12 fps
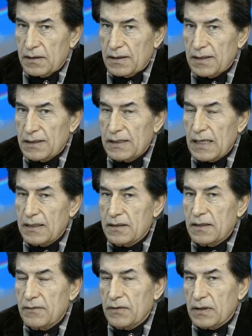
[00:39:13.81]

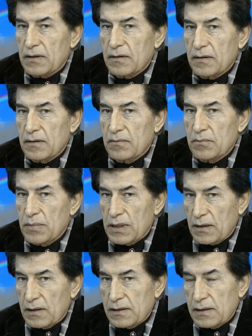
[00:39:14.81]
scientific,
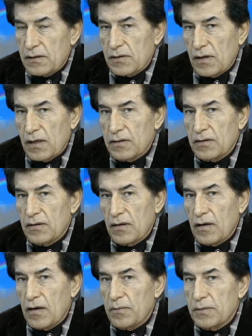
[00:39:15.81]
because it's not
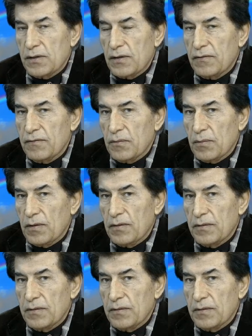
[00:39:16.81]
observable.